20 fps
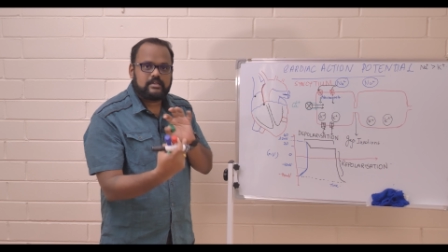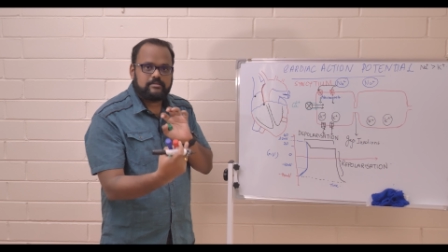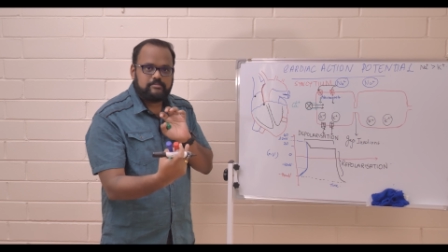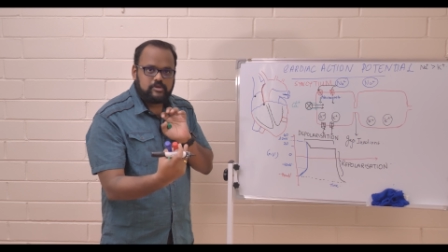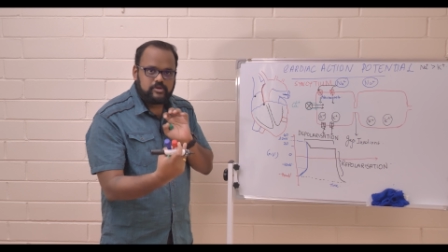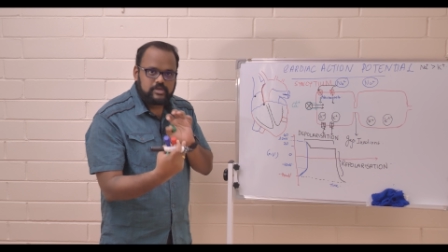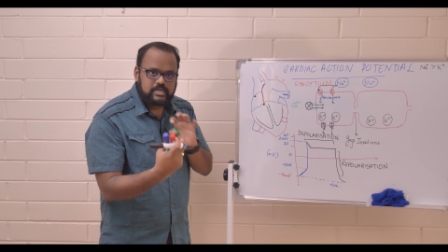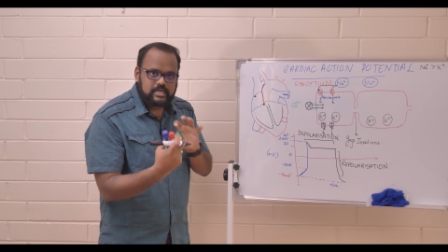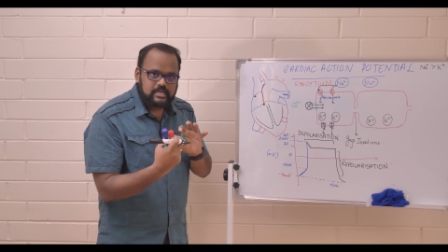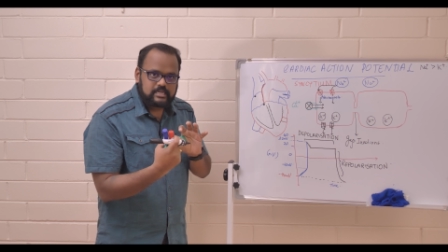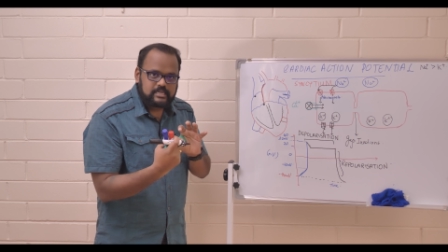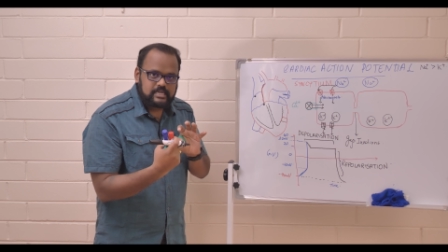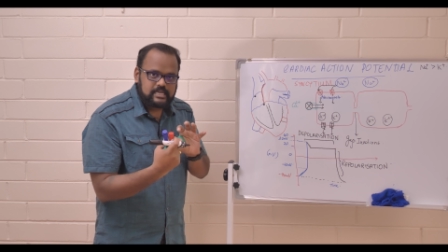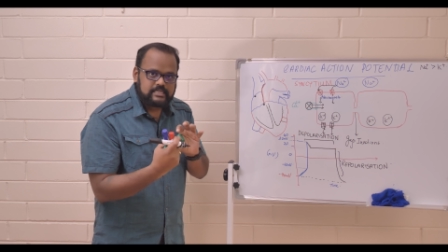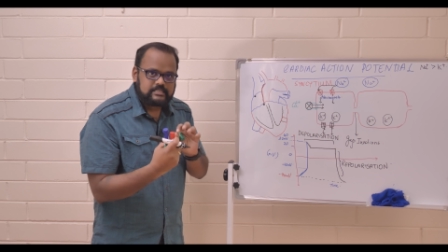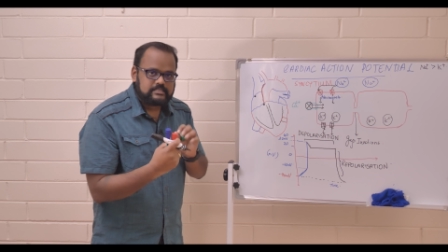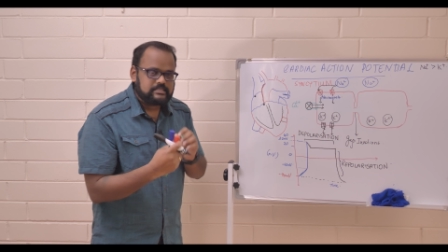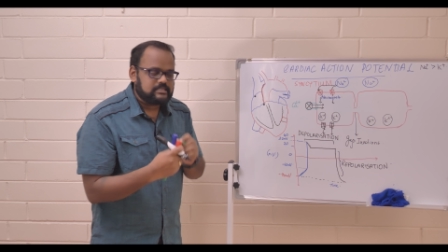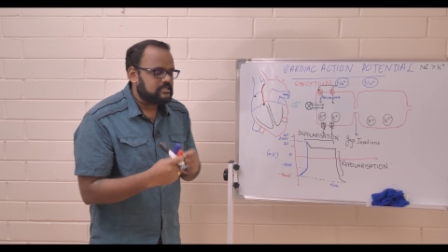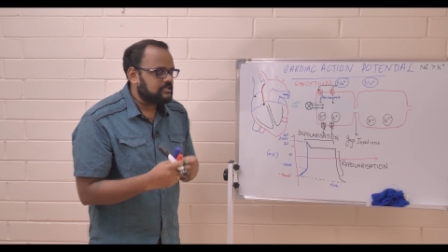communicate
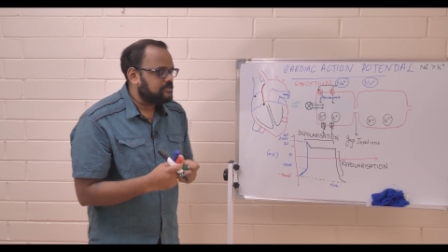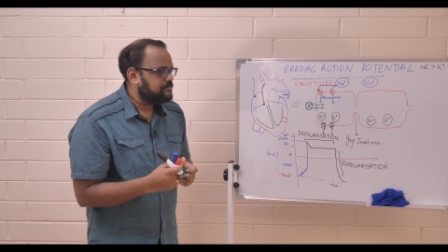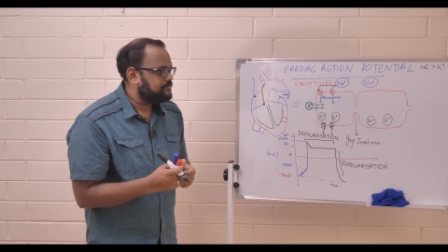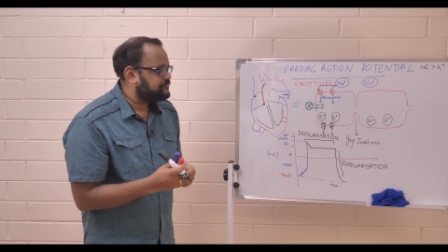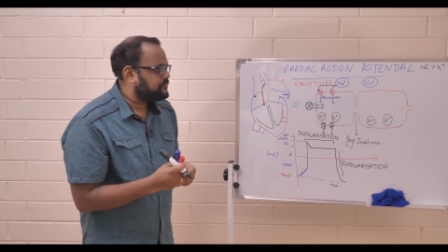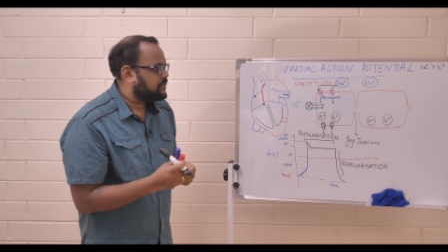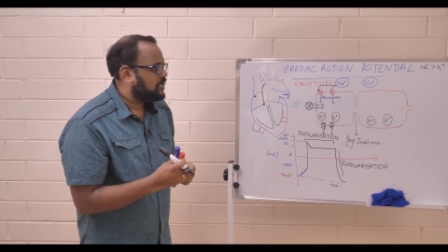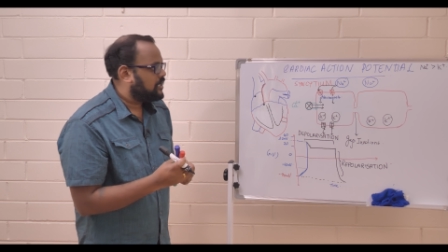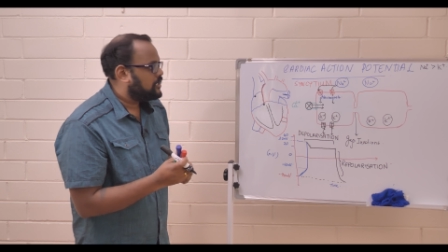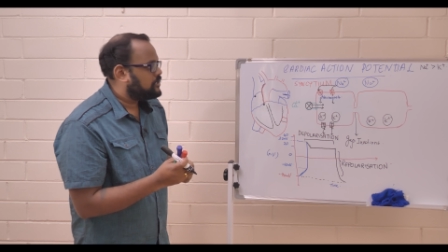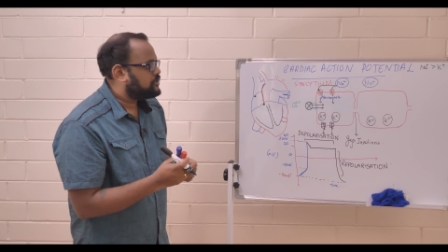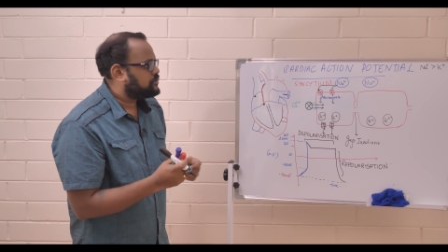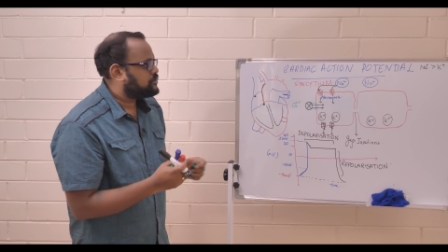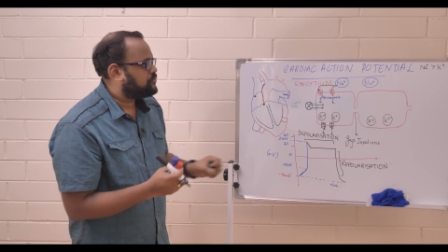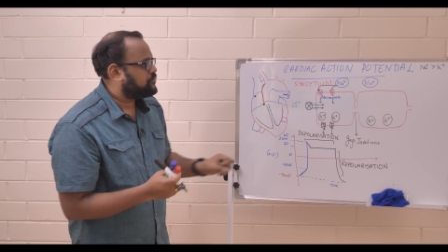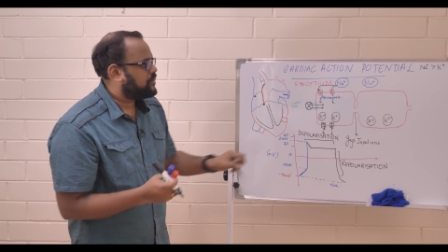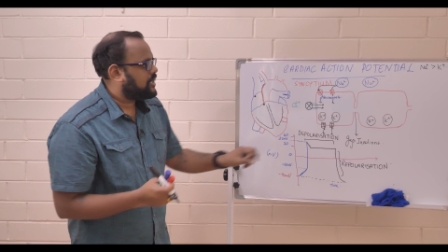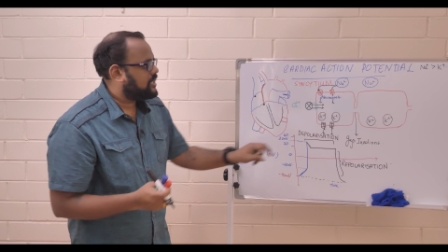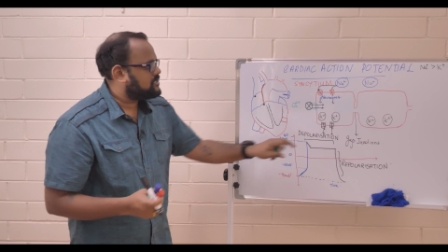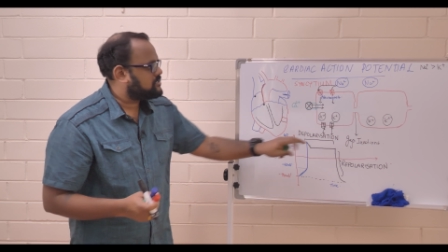each other
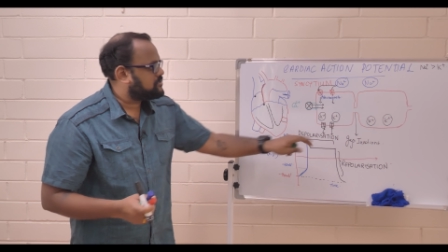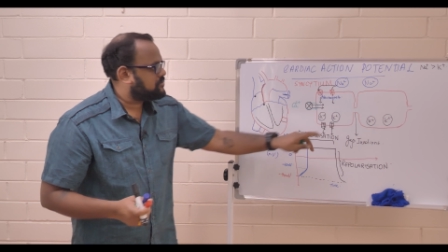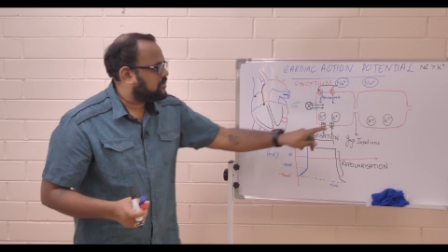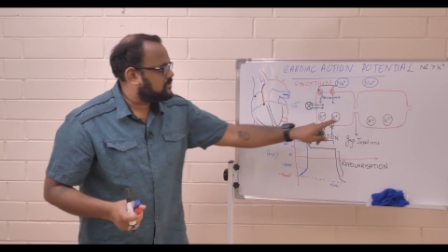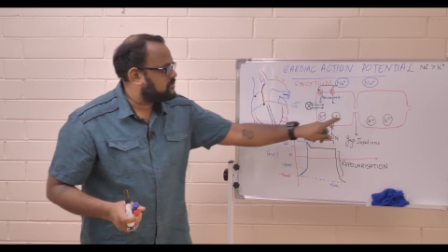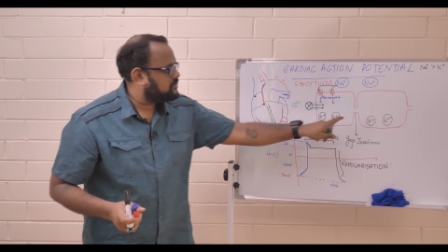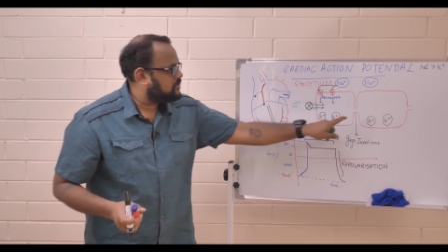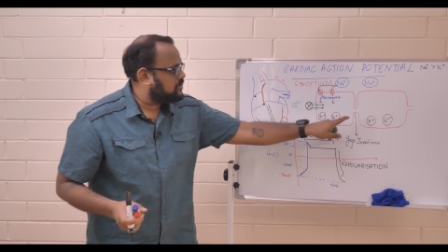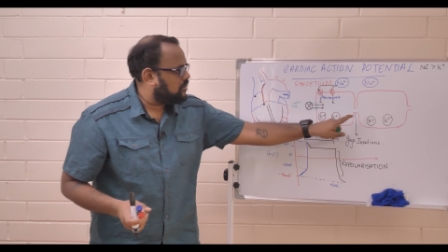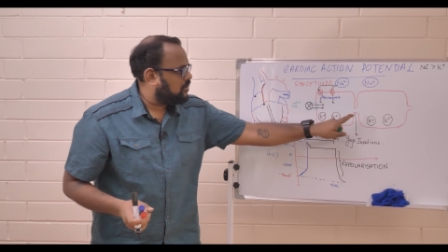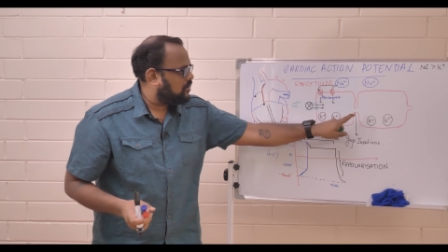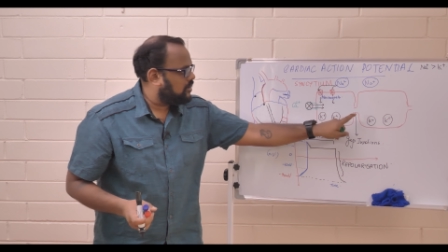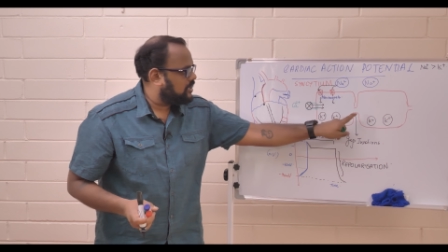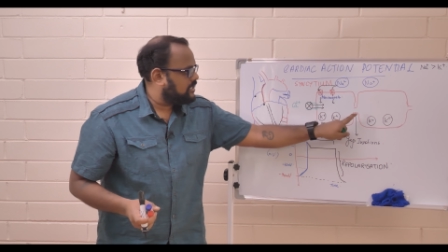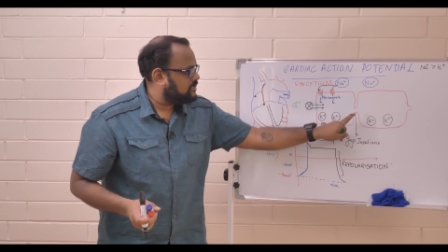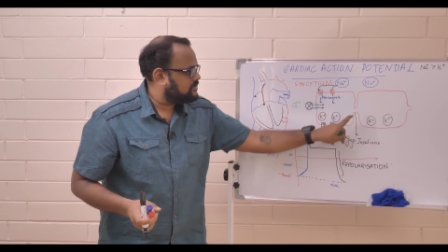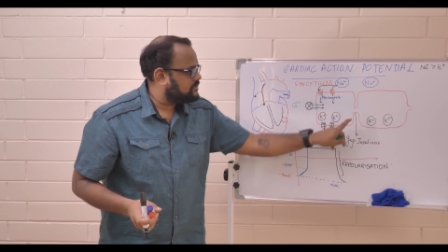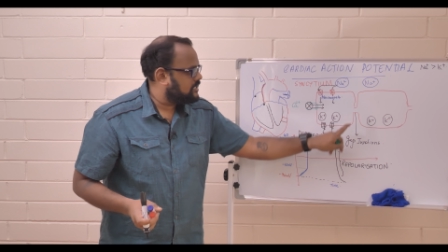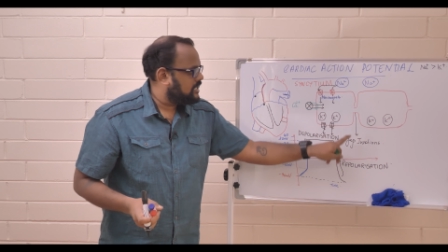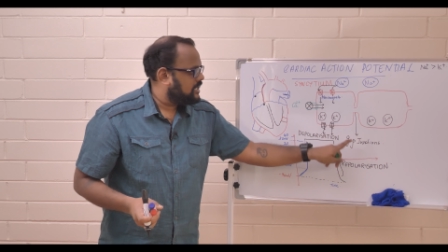through a structure called
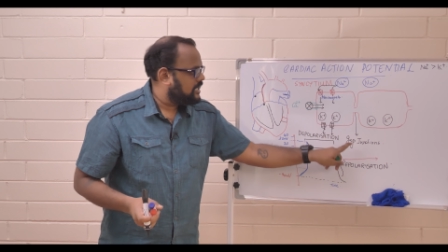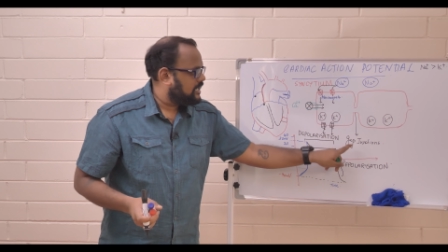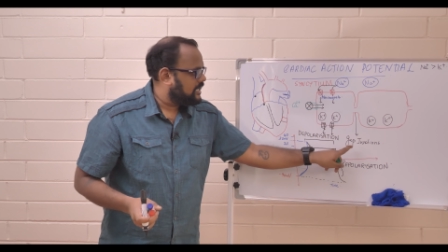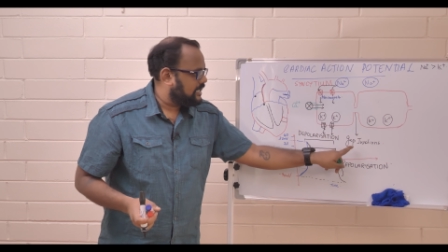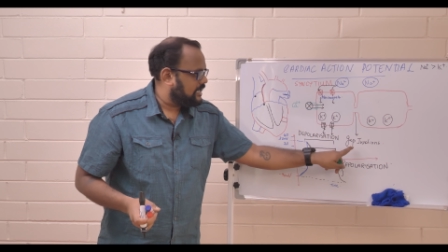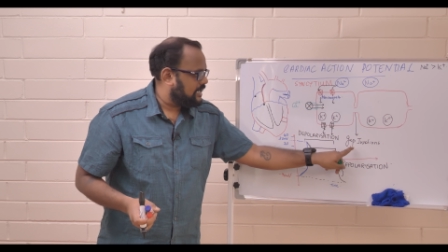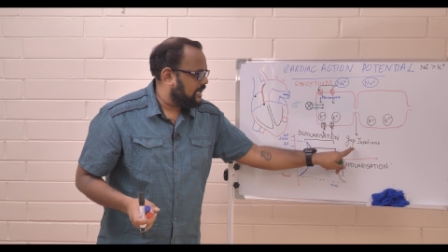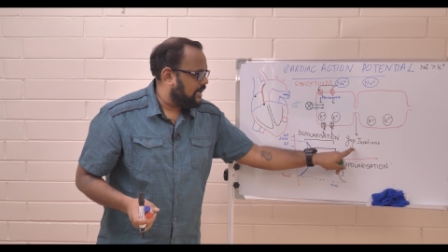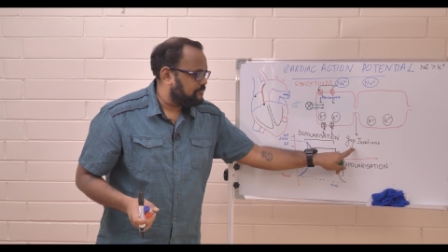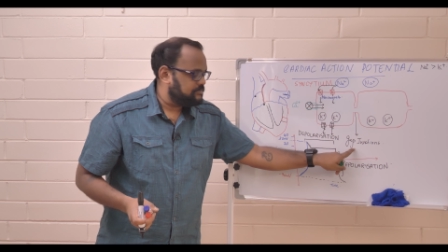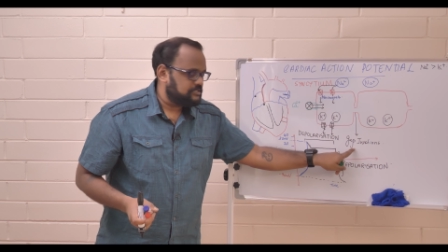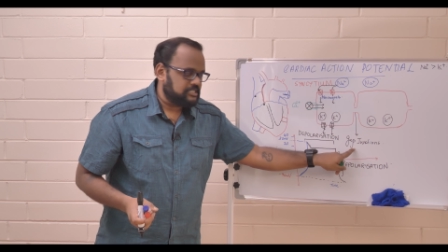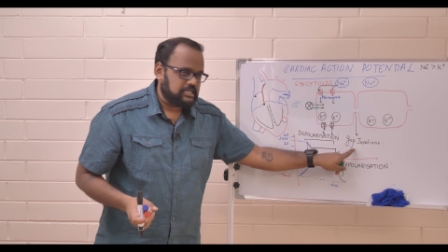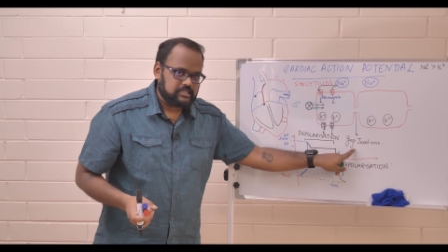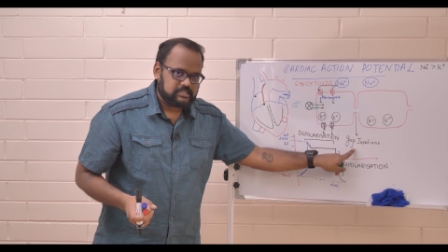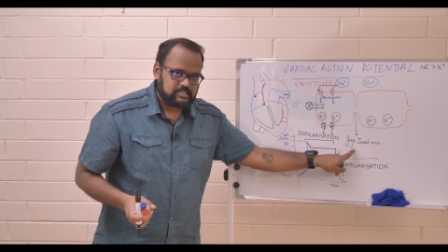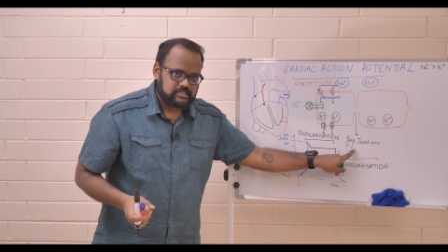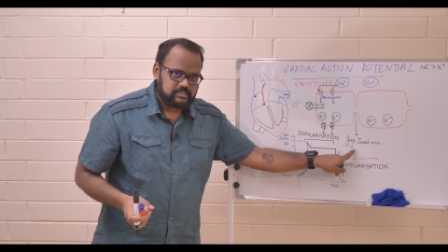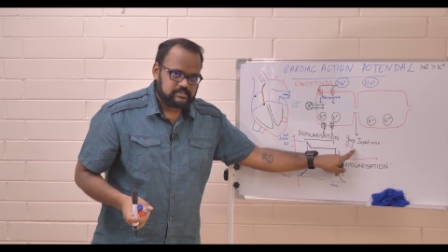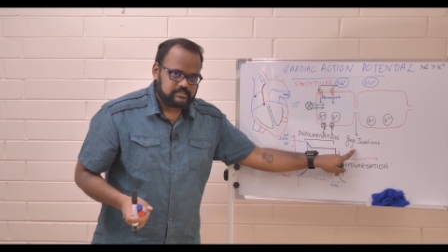as gap
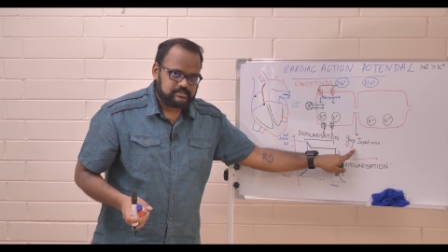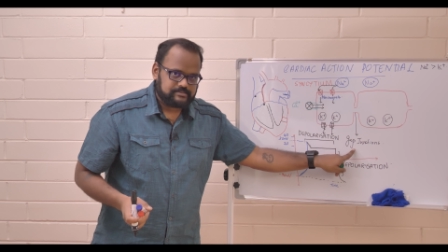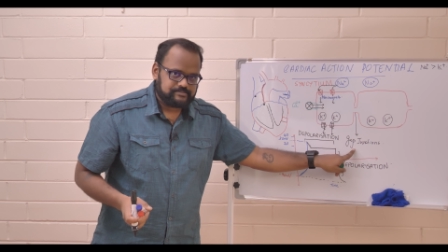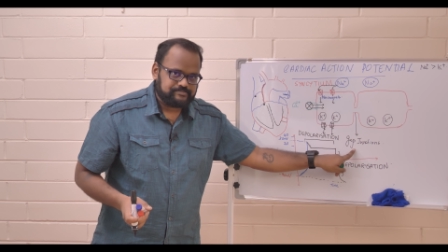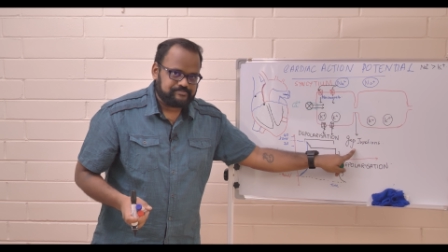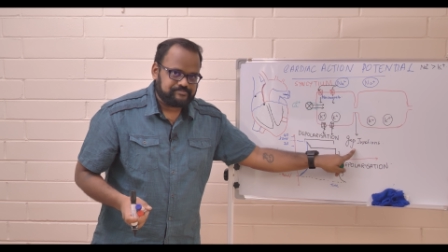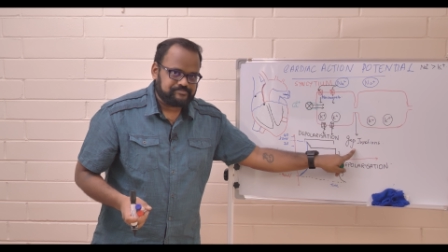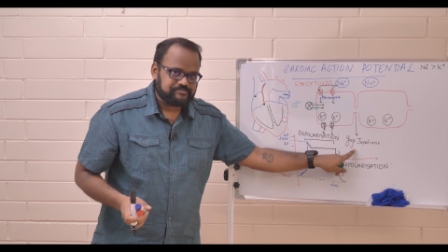junctions.